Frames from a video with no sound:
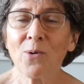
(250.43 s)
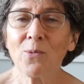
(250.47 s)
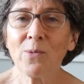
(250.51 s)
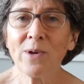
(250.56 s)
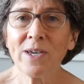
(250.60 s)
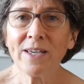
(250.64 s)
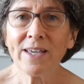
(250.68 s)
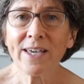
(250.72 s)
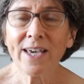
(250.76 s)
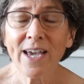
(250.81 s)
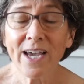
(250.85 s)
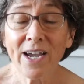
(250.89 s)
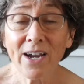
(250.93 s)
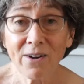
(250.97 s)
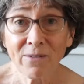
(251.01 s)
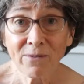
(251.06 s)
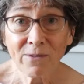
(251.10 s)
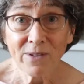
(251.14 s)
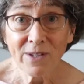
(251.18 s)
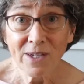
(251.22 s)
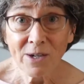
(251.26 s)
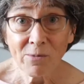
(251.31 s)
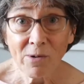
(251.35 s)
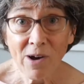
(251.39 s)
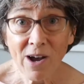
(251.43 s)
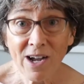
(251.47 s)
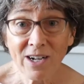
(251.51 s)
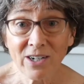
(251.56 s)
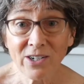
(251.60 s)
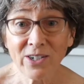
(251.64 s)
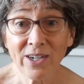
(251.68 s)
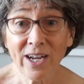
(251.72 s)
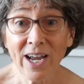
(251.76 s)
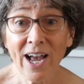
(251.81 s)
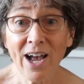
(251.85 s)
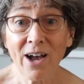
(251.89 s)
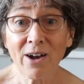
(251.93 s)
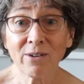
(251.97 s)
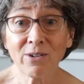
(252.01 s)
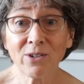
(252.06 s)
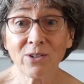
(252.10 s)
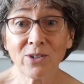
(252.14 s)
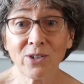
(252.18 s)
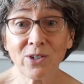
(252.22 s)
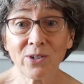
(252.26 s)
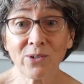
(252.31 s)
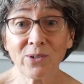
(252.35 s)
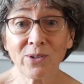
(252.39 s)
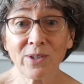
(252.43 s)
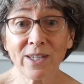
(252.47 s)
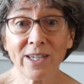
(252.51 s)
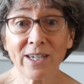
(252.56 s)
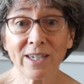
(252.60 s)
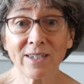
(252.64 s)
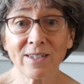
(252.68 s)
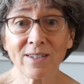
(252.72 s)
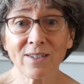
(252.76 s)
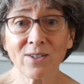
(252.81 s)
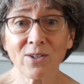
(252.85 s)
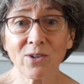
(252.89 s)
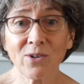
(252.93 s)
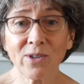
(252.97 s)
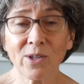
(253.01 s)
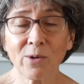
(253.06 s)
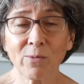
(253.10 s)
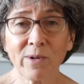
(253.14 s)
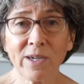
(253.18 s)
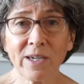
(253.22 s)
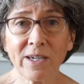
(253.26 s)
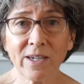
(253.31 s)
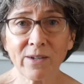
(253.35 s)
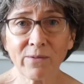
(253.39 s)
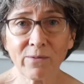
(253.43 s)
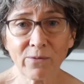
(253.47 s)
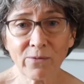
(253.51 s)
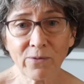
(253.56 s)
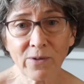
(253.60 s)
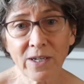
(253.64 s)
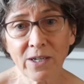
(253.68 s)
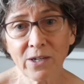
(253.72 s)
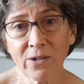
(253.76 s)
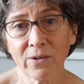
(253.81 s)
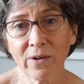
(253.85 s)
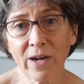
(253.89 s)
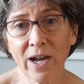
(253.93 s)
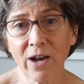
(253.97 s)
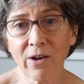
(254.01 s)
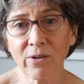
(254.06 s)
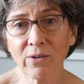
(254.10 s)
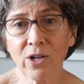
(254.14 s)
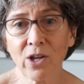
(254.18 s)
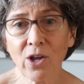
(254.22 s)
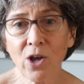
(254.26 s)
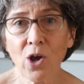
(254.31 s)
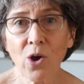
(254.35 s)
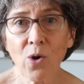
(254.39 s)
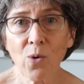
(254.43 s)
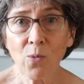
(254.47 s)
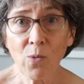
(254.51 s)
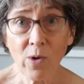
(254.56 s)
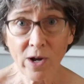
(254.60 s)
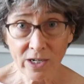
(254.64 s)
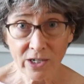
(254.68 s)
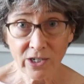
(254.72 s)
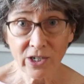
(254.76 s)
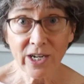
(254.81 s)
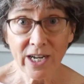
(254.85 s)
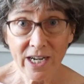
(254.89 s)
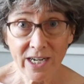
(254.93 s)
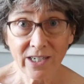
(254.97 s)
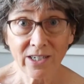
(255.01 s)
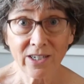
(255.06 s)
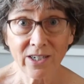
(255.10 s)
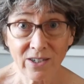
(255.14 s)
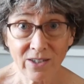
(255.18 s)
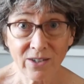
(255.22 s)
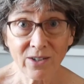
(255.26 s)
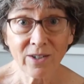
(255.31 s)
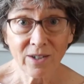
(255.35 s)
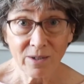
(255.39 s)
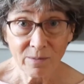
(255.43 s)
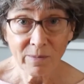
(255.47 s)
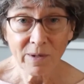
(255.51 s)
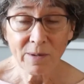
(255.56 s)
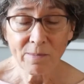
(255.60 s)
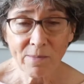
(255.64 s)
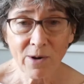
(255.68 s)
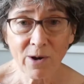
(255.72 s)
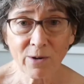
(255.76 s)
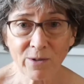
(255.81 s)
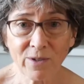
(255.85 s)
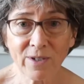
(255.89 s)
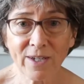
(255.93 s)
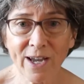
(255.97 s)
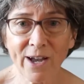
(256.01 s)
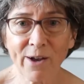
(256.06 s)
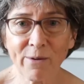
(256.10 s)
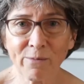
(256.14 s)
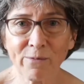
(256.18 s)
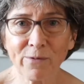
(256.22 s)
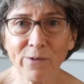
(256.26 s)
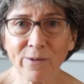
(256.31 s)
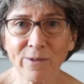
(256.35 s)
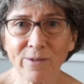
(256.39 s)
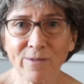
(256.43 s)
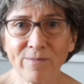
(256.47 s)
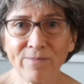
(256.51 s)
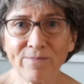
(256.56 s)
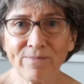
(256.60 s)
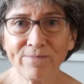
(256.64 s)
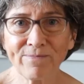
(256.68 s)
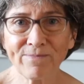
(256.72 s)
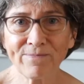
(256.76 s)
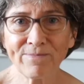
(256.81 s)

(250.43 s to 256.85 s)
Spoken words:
We carefully watch how you do things so that we can figure out what changes could be most helpful.